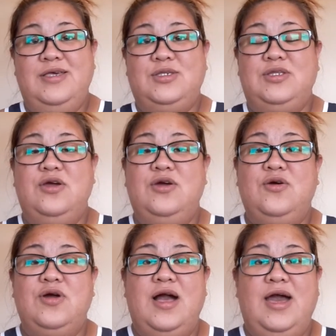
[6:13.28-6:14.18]
So there you
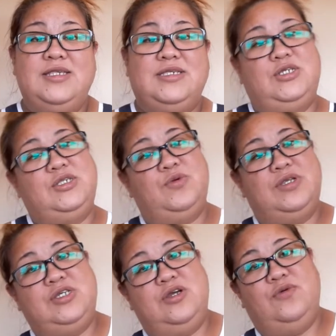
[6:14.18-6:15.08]
go, guys. I just want
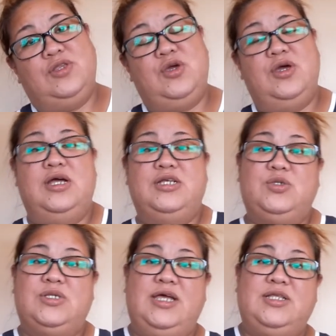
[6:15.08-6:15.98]
to share with you. And I
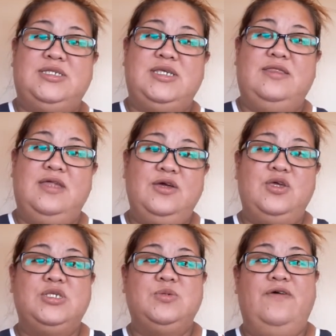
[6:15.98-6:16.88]
just like to say thank
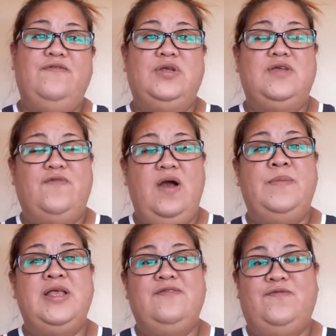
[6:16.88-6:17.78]
you as well for the
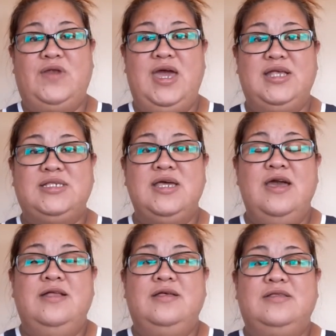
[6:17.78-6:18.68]
family and friends
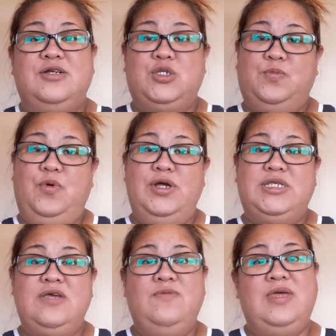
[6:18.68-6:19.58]
that are
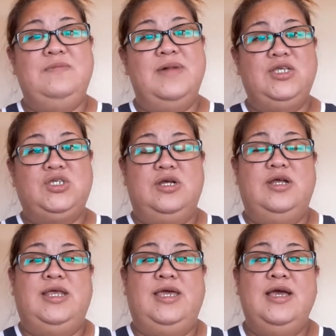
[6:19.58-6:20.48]
supporting me in my
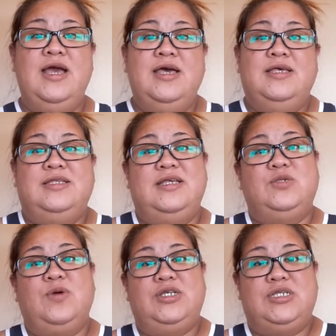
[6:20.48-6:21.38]
journey. So
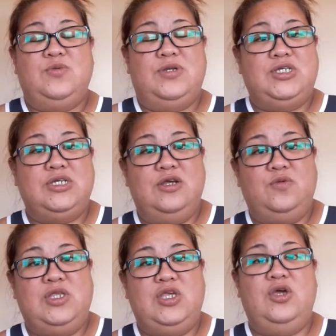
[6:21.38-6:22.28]
that's why I just want to share it
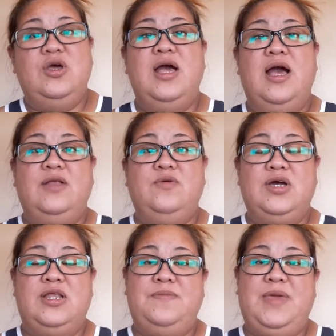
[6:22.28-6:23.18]
with you. And we're
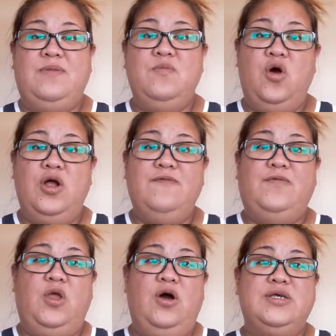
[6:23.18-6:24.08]
going to make more
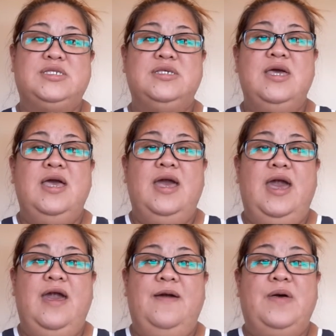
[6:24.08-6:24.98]
vlogs.
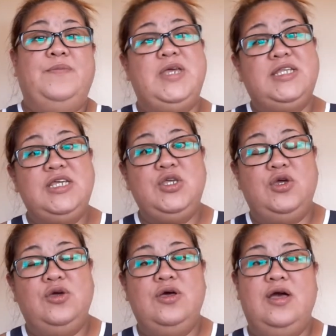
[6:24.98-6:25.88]
And I'm updating
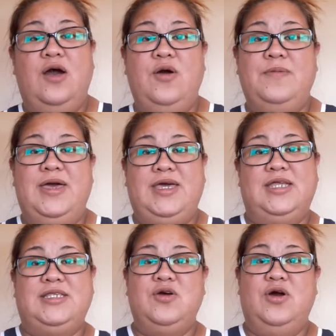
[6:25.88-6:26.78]
you how am I
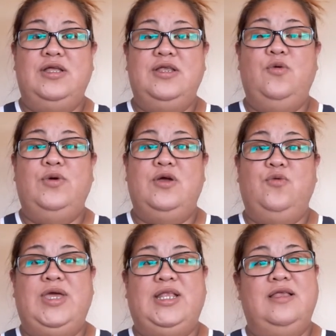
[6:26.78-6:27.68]
getting on with our
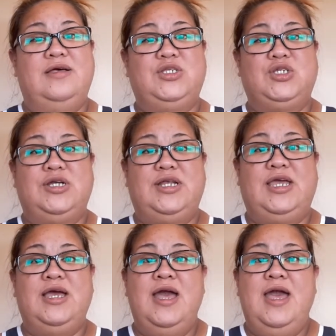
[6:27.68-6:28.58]
weight loss
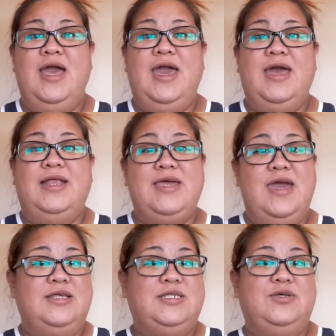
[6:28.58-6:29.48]
journey. And
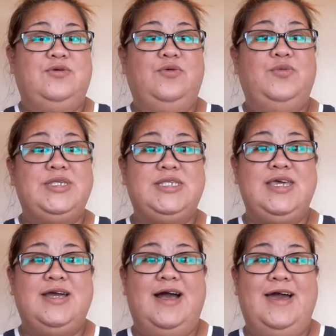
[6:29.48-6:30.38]
yes, yeah, so we'll
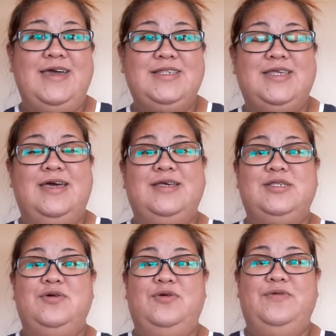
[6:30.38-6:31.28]
see, guys.
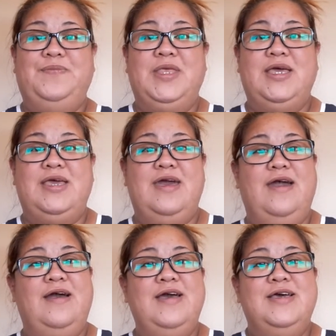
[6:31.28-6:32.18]
So
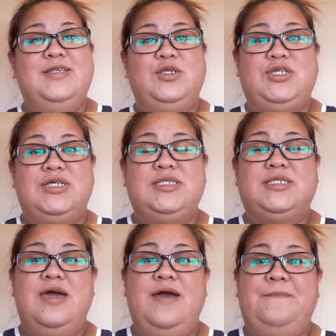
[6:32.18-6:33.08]
yeah, so just
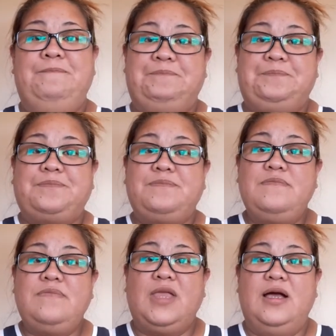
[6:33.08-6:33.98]

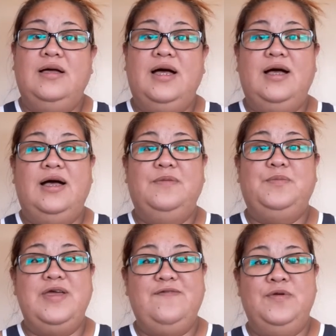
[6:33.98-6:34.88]

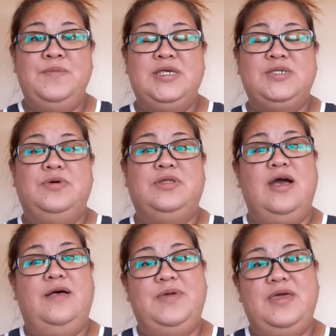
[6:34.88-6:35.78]
pray for me as well that
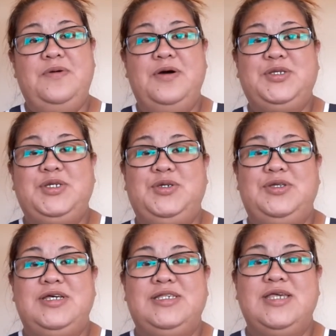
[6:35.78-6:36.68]
I'll be able to do
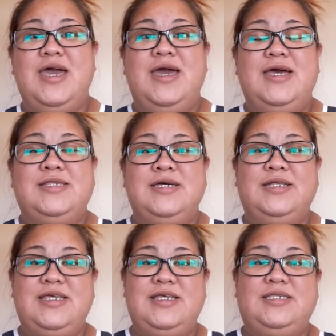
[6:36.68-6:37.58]
this. It's
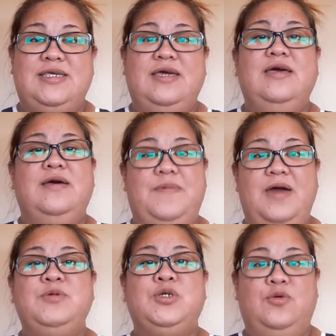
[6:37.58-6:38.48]
not easy, but
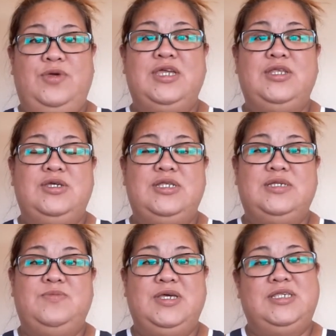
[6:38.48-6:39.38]
I'm sure we can do
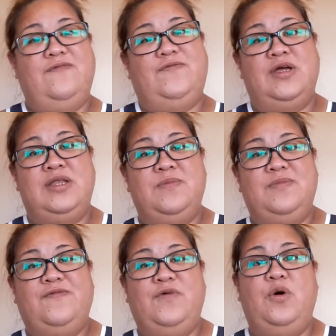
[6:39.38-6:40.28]
this because I've done it
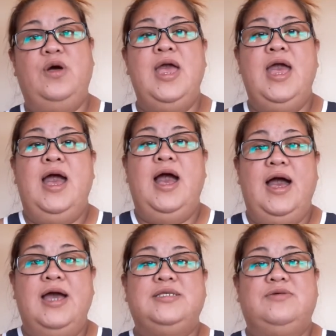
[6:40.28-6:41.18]
before.
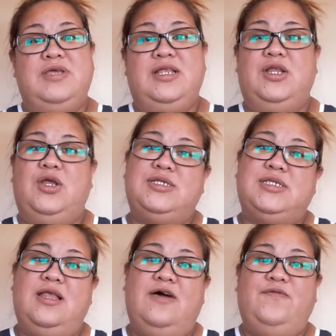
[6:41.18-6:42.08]
I've really lost
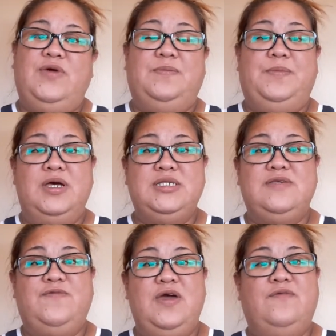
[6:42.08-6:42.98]
a lot of weight. Plus,
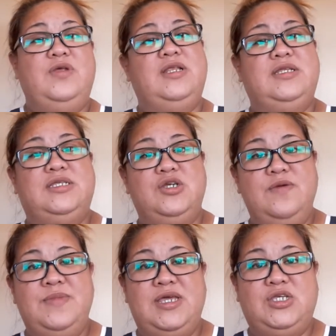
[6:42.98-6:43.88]
if you have really
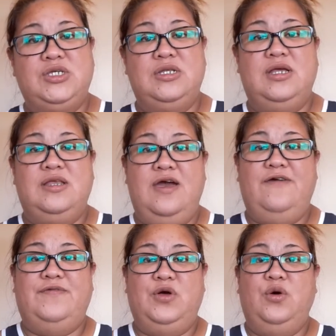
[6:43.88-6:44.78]
determination and you
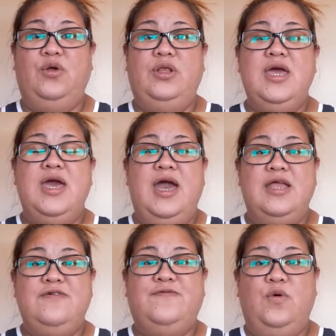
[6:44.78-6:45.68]
have a goal
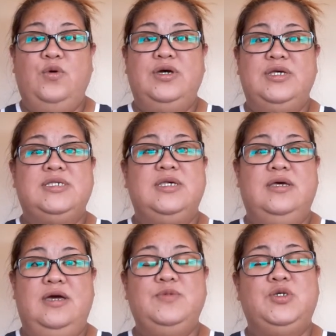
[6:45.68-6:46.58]
and you focus,
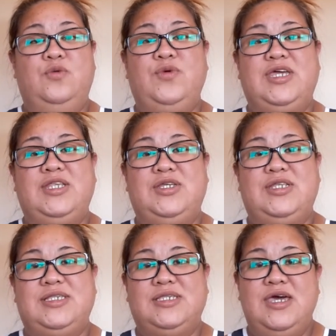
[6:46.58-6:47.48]
I'm sure we can do
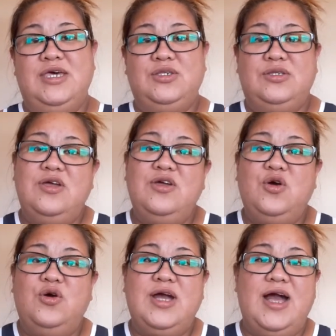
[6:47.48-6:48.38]
this. So there you
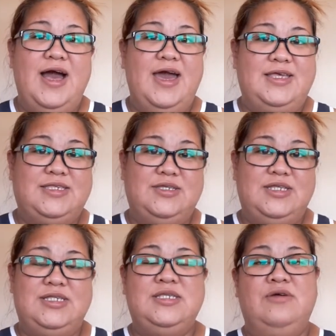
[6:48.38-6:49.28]
go, guys. So
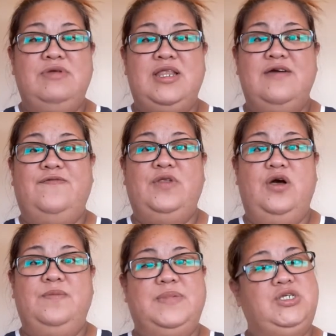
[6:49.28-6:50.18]
this is not really a
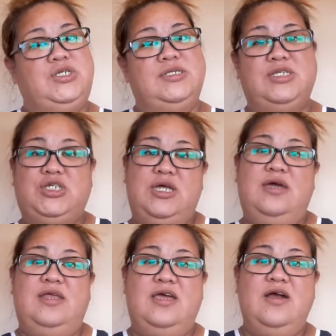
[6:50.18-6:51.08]
vlog, but just a
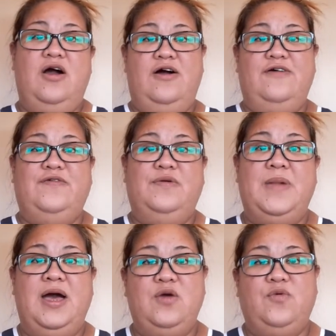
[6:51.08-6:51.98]
sharing of
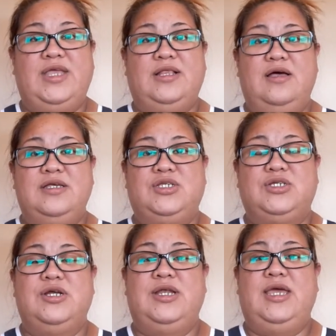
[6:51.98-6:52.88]
my weight loss
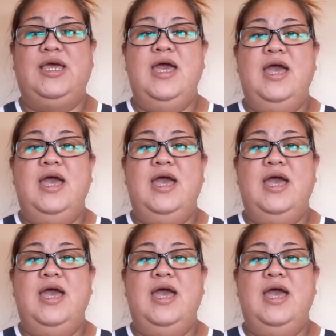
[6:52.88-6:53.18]
journey.